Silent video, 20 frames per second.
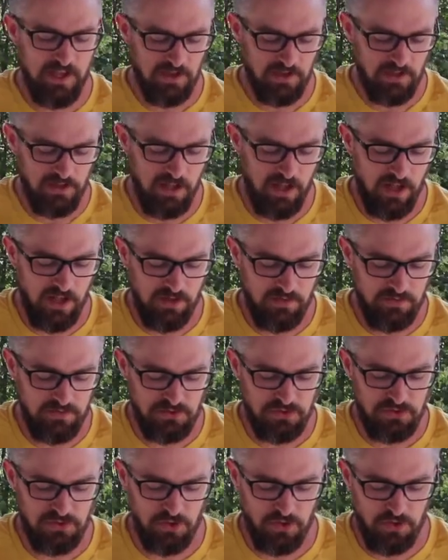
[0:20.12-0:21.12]
love,
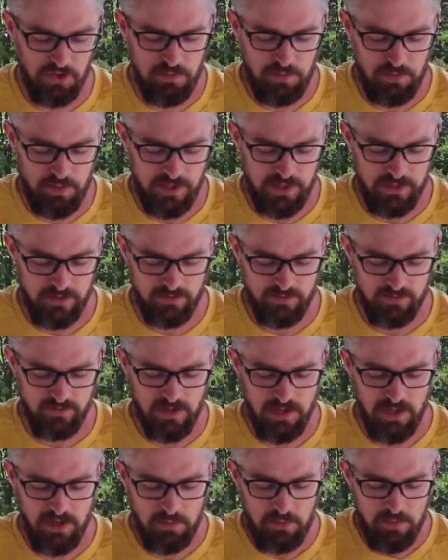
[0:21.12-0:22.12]
joy, peace,
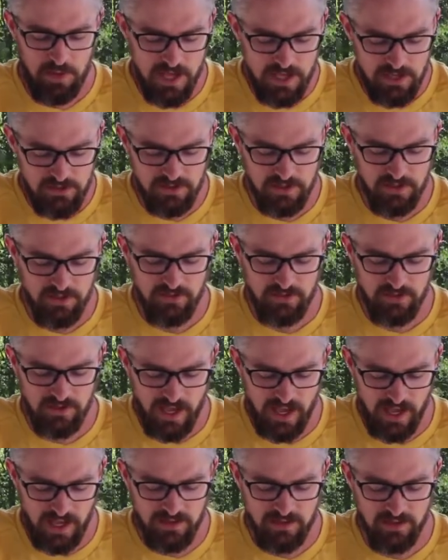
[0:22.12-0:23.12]
patience,
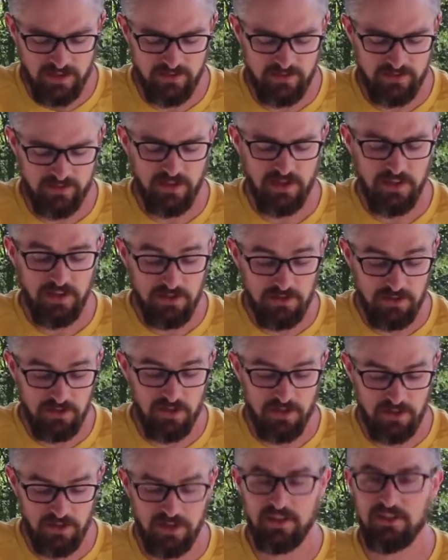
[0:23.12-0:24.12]
kindness,
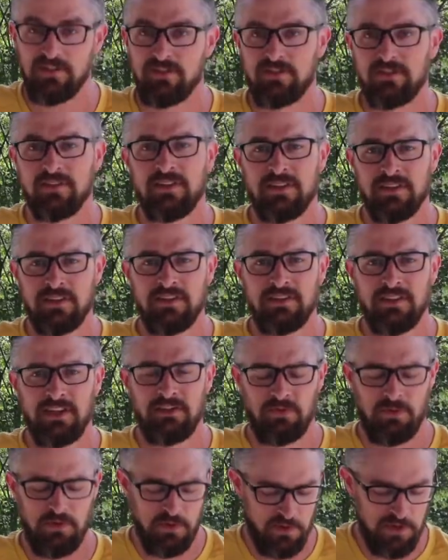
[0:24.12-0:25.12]
goodness,"
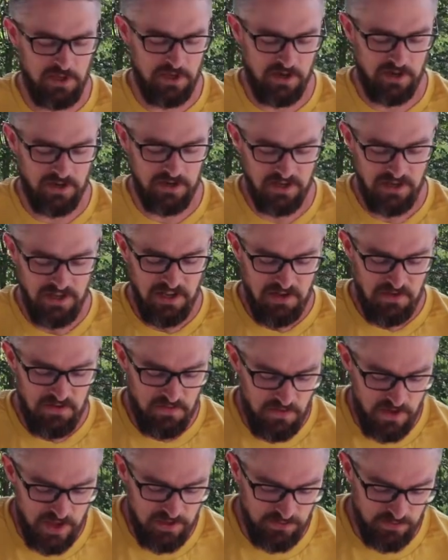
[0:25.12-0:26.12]
that's where we are,
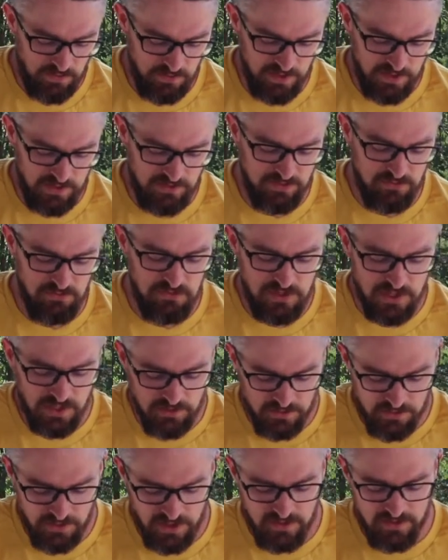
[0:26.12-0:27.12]
"faithfulness,
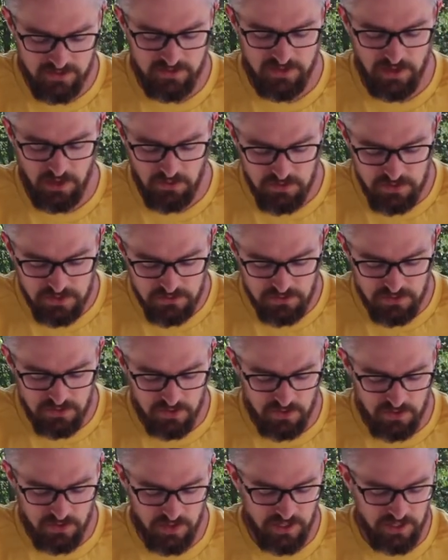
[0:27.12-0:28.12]
gentleness,
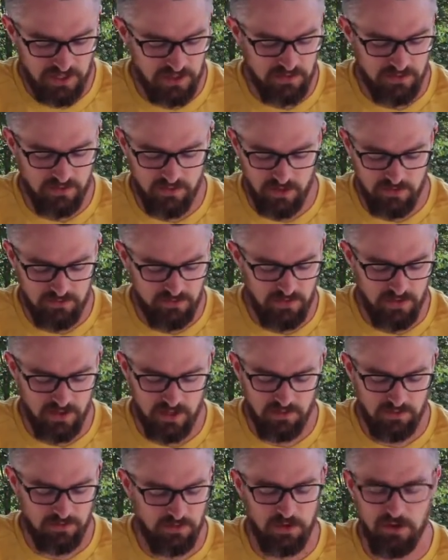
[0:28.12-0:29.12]
self-control. Against such
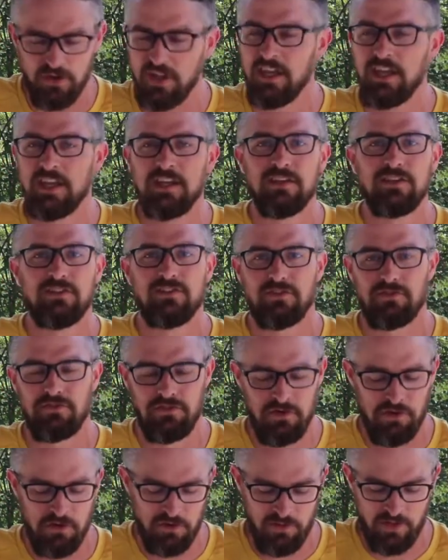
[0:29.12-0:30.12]
things there is
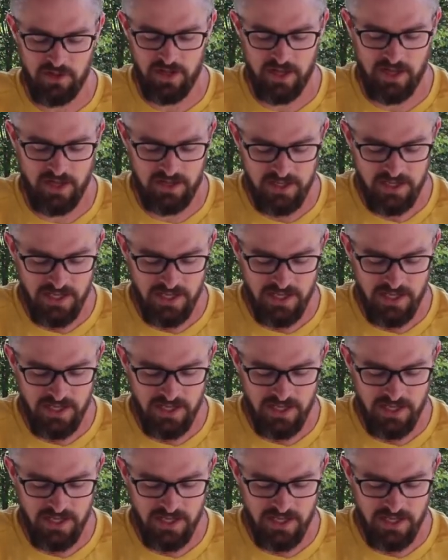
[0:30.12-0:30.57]
no law."